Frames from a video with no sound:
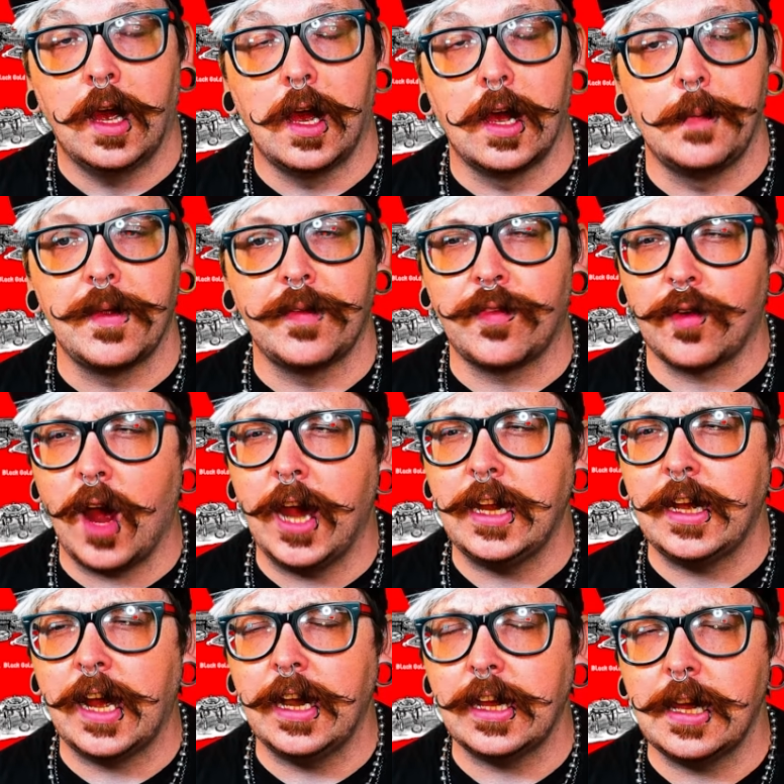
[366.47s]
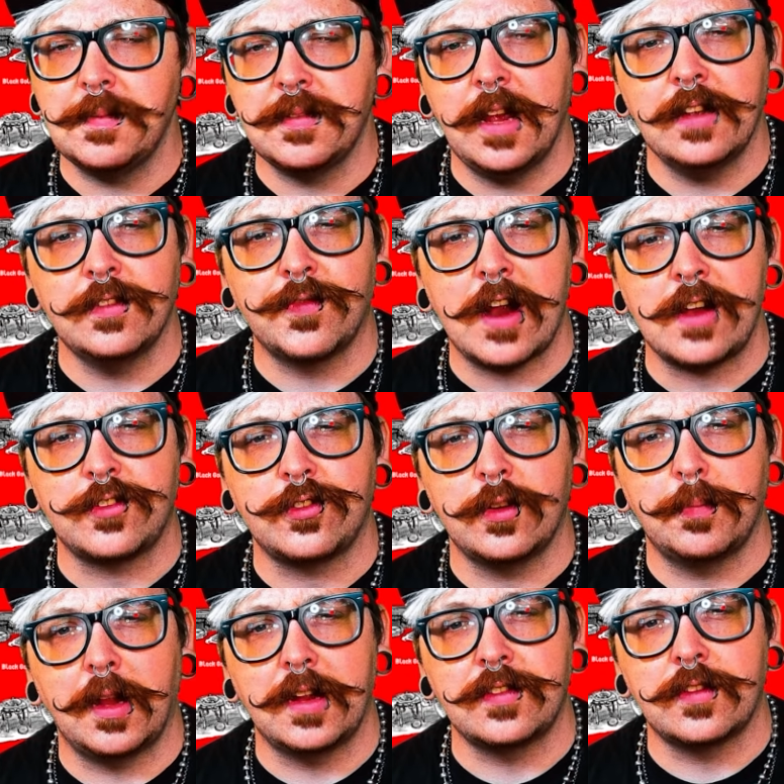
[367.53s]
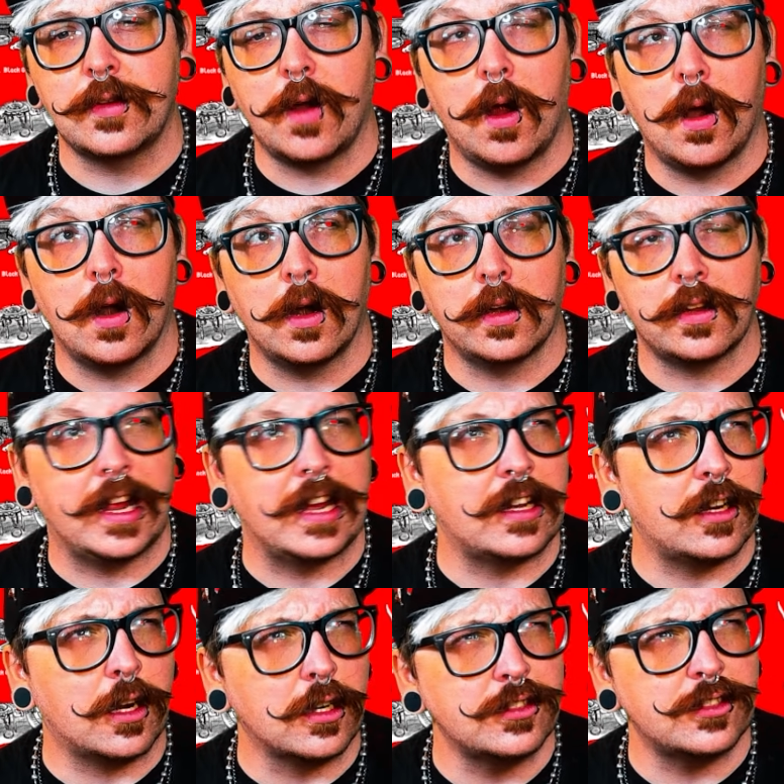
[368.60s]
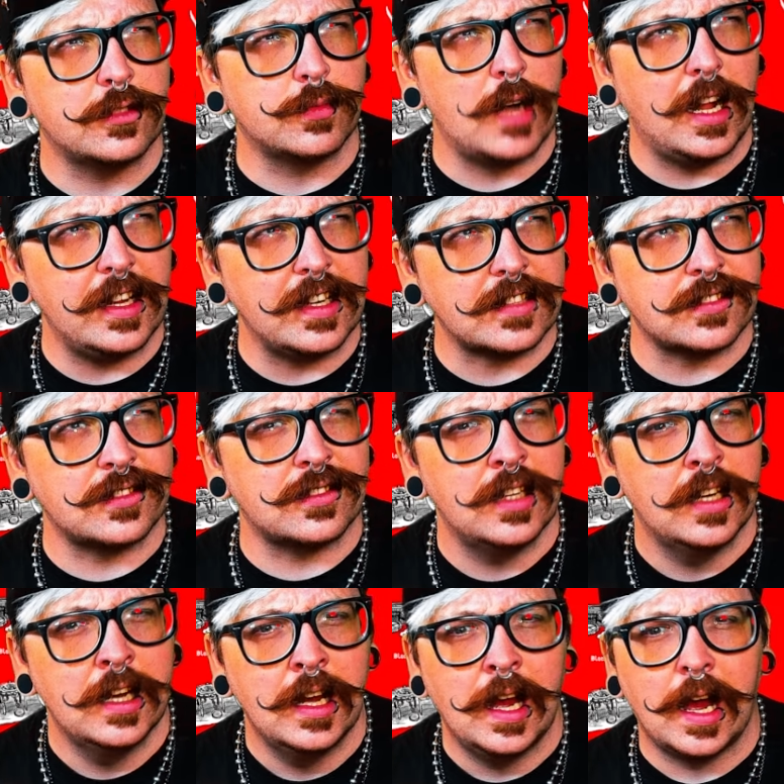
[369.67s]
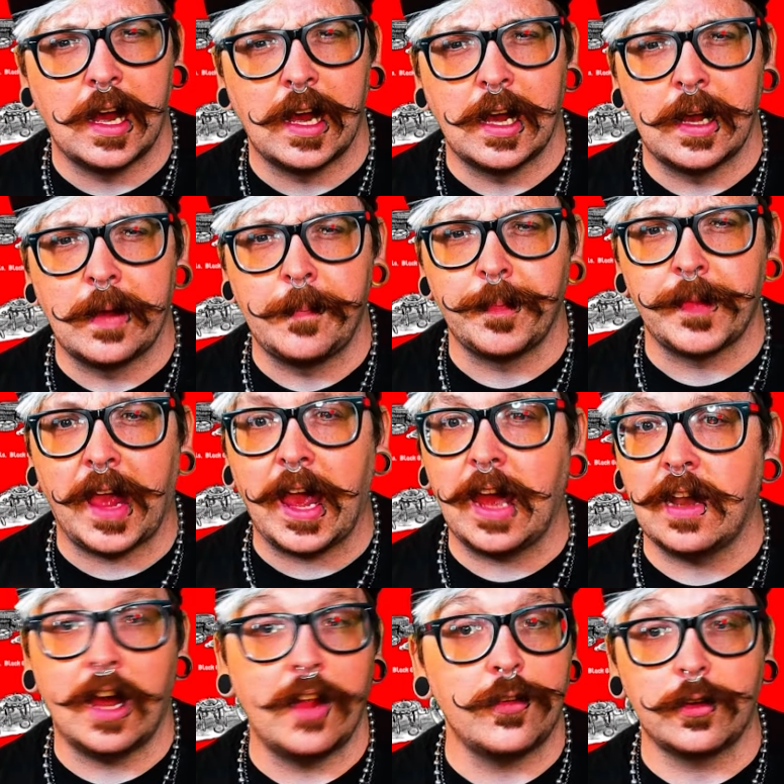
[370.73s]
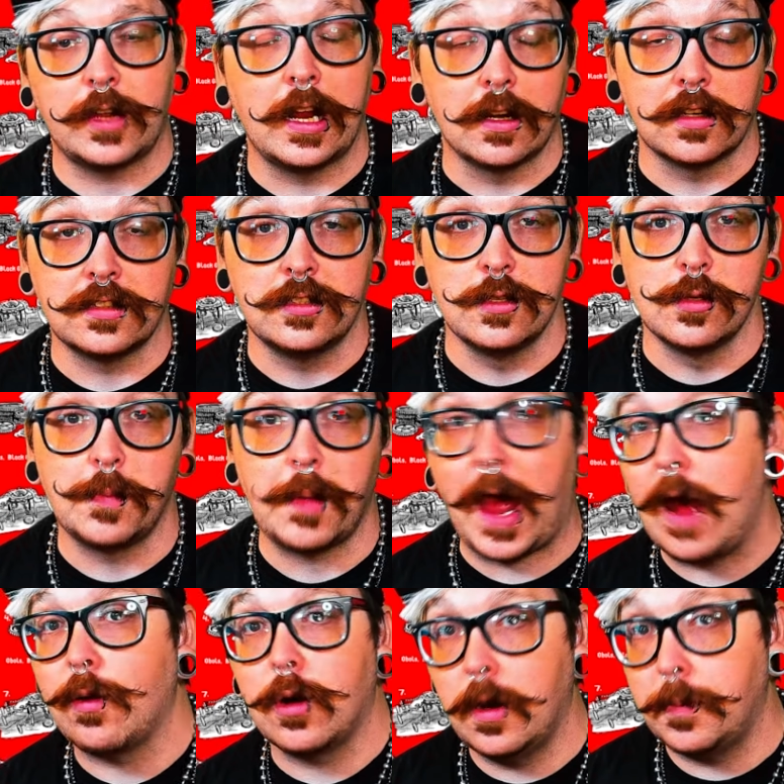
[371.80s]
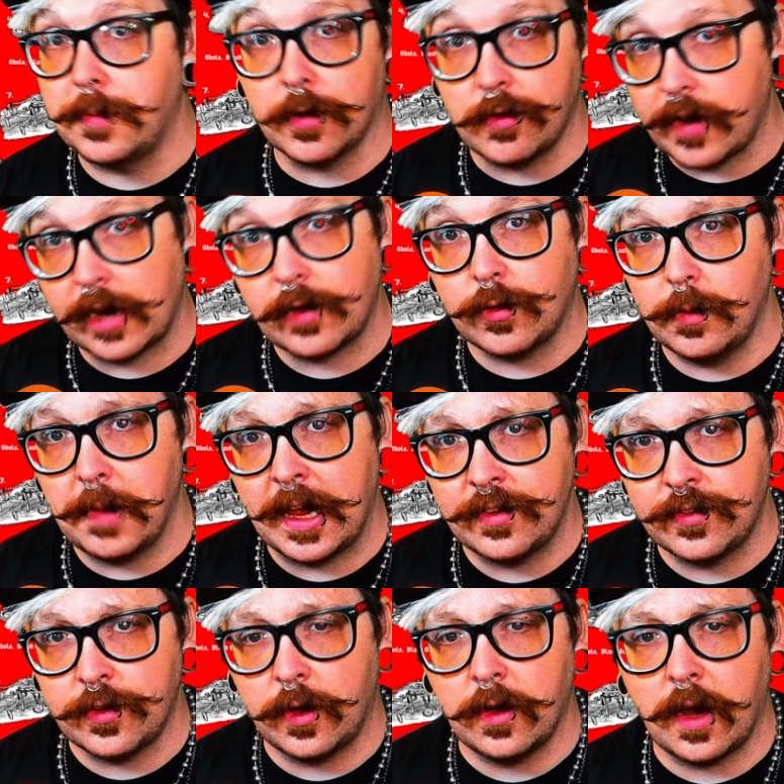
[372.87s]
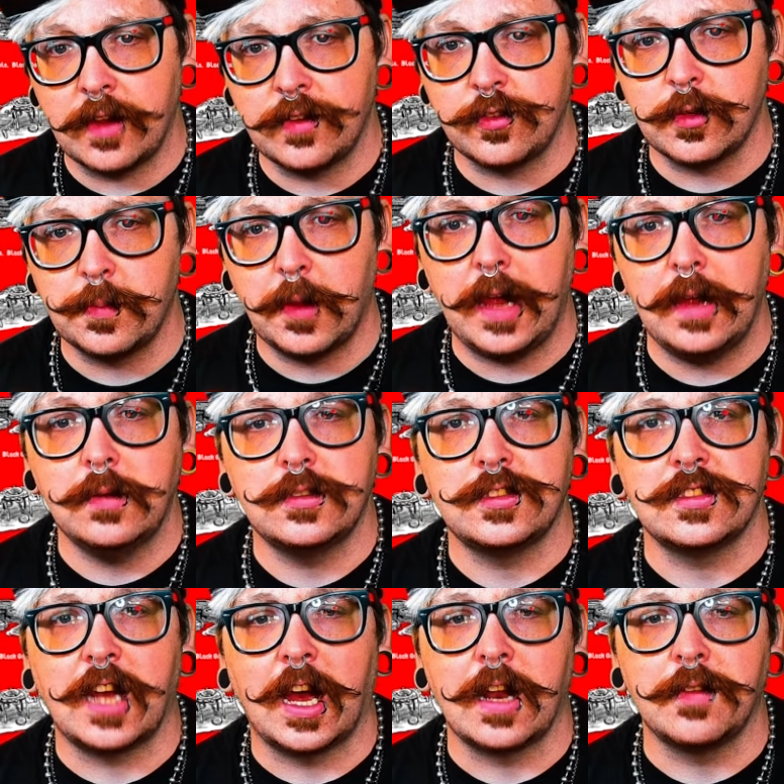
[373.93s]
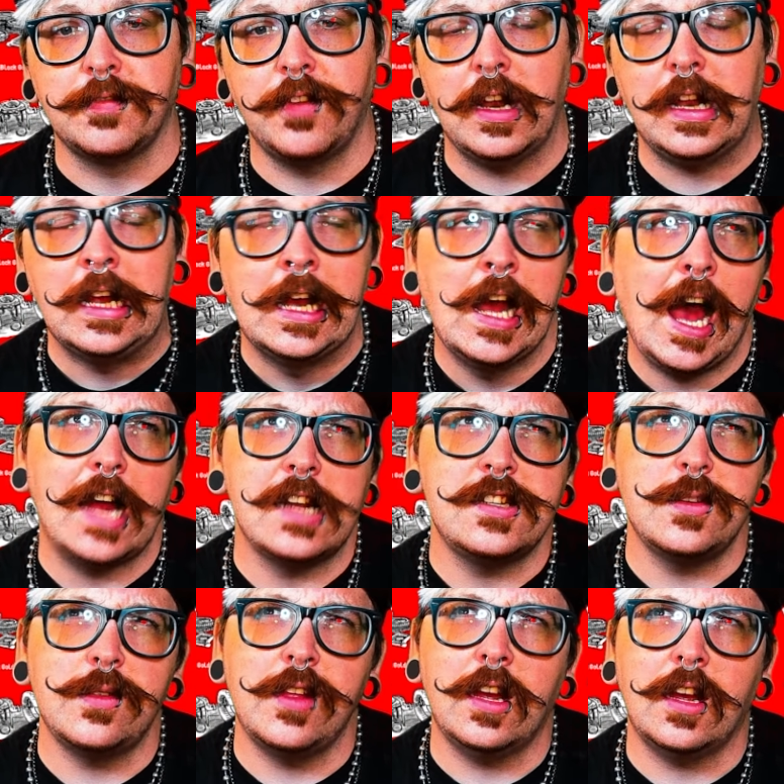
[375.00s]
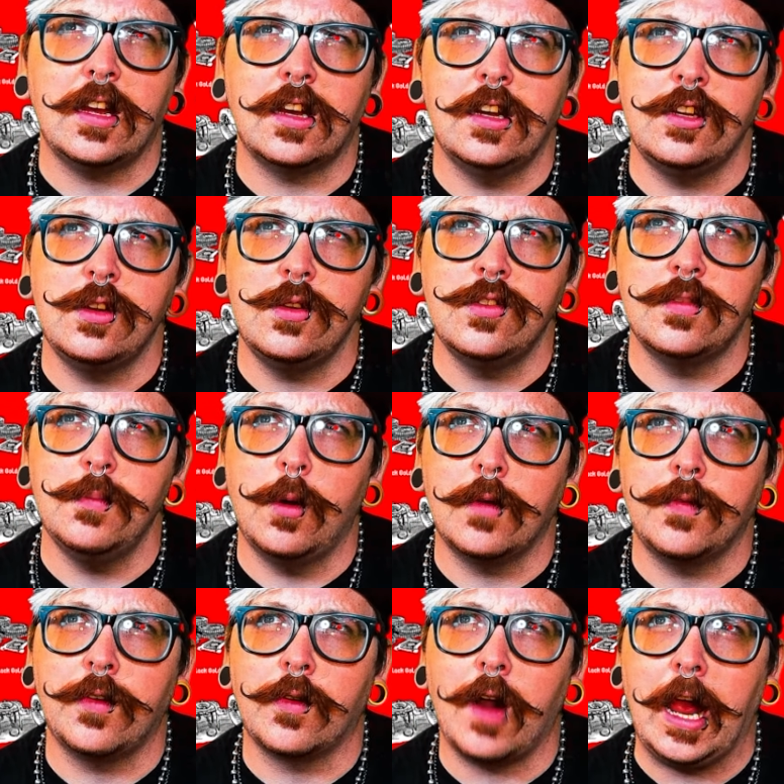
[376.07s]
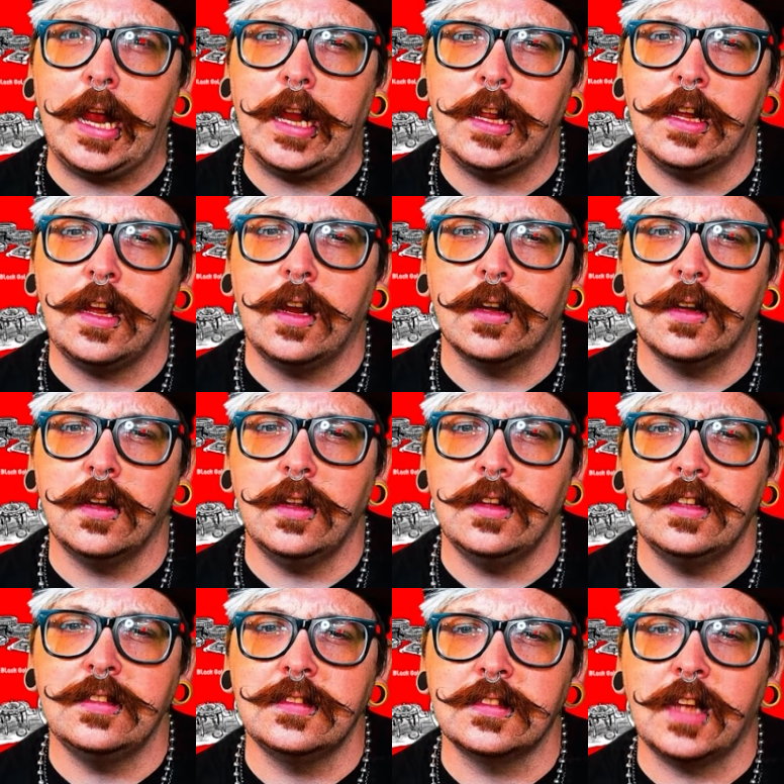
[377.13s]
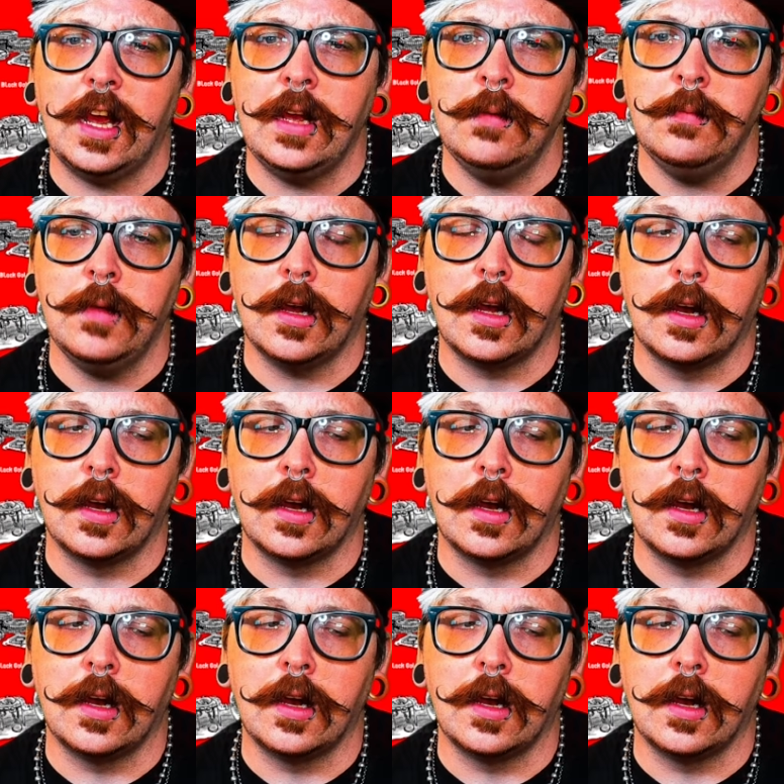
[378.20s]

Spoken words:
the variety kind of keeps things fresh. Plus, there are like cursed relics and other gear to power up your necromancer as you play, which is kind of fun. I do think it could use more variety here in this game,